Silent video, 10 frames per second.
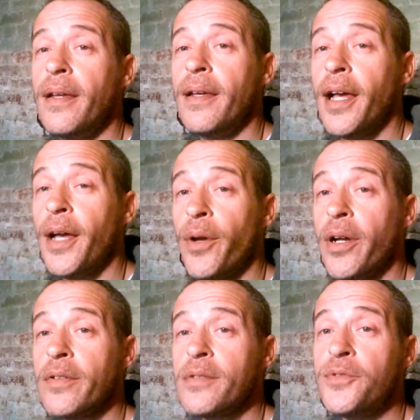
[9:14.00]

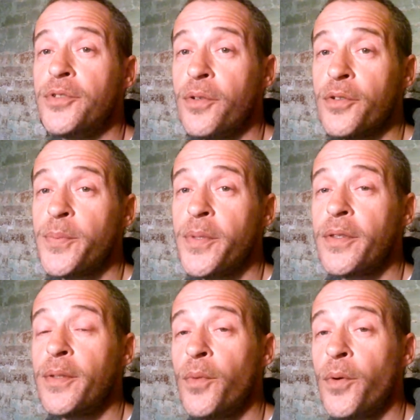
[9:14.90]
However, Joel spent
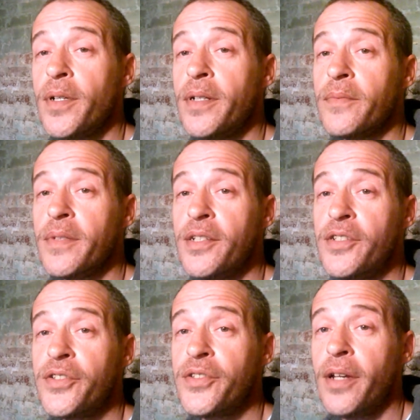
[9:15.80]
the morning in his
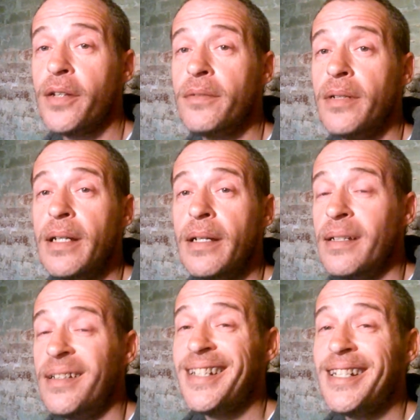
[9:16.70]
cell
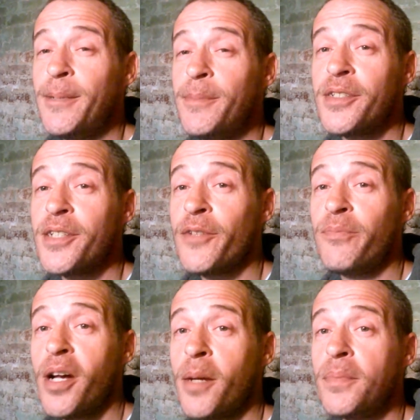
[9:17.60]
getting himself
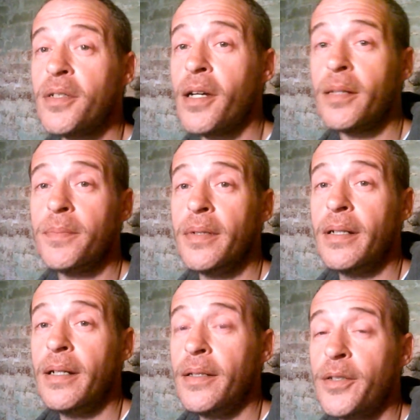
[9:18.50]
pumped up
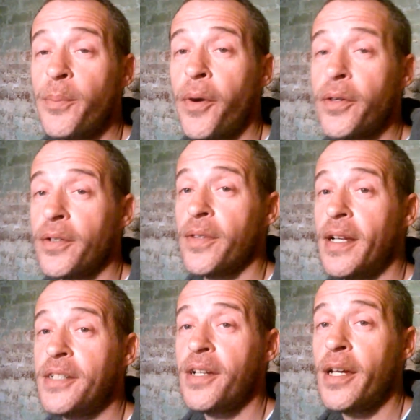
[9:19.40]
to murder that
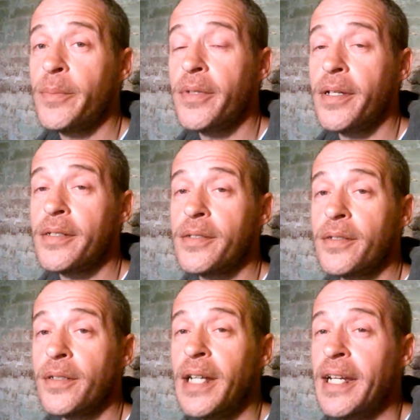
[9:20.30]
child molester.
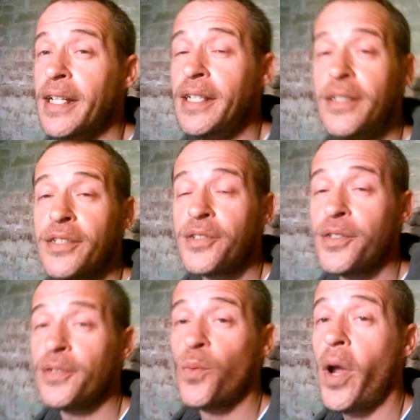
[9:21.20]
He just
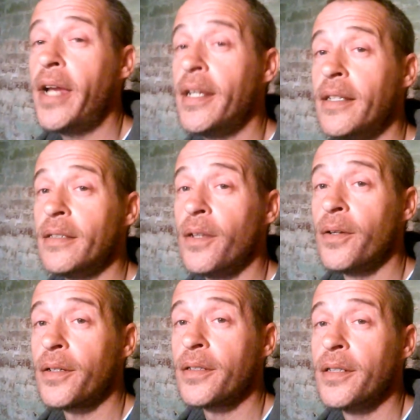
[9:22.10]
couldn't wait any
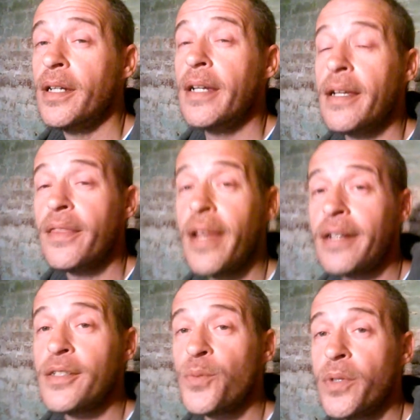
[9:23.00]
longer, and that
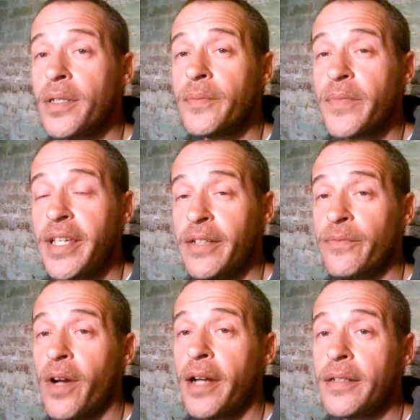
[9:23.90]
is when he
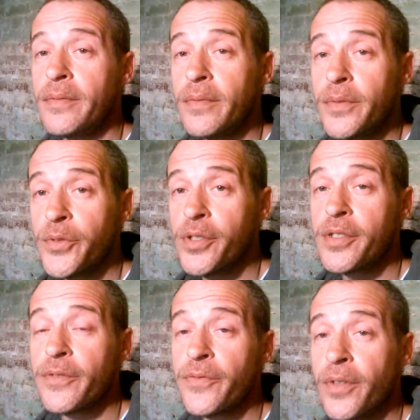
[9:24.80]
invited
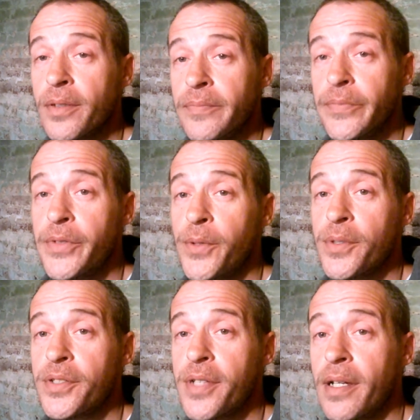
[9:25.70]
Christopher to his
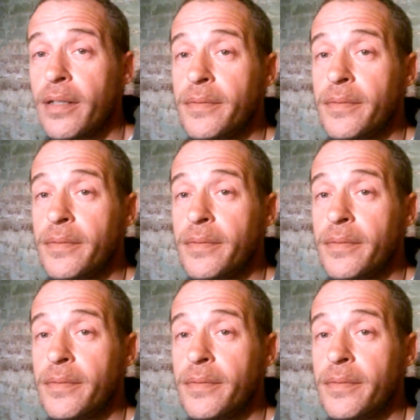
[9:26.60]
cell.